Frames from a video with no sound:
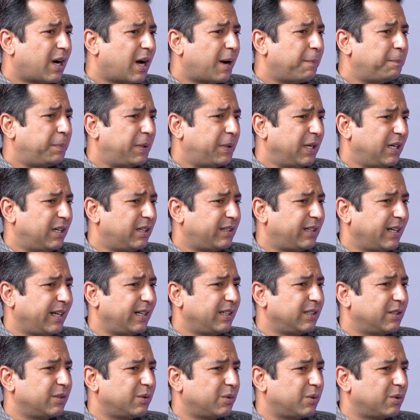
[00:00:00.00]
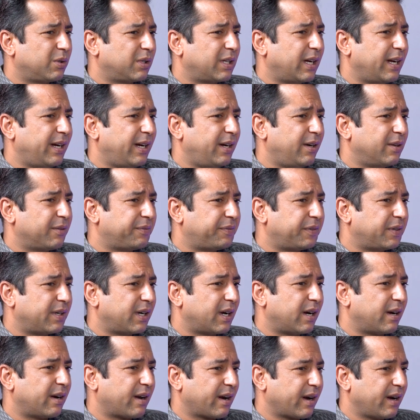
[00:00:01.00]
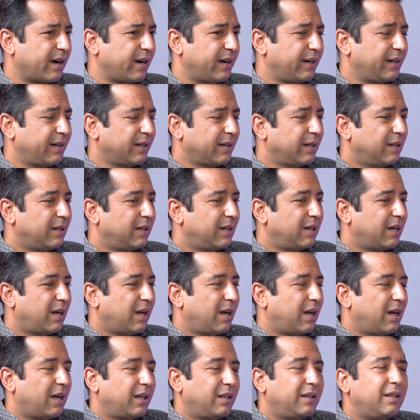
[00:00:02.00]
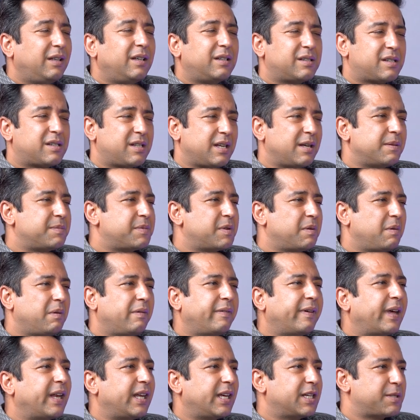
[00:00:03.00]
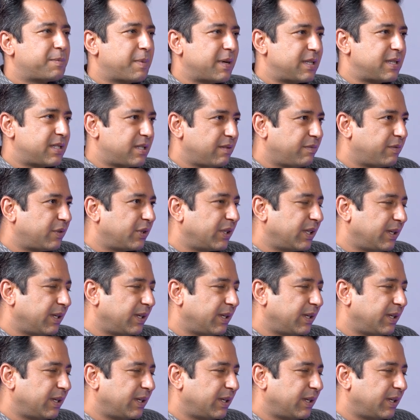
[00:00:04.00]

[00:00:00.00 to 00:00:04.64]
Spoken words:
up till a 10 crore kind of a run rate, these teams will be very expensive for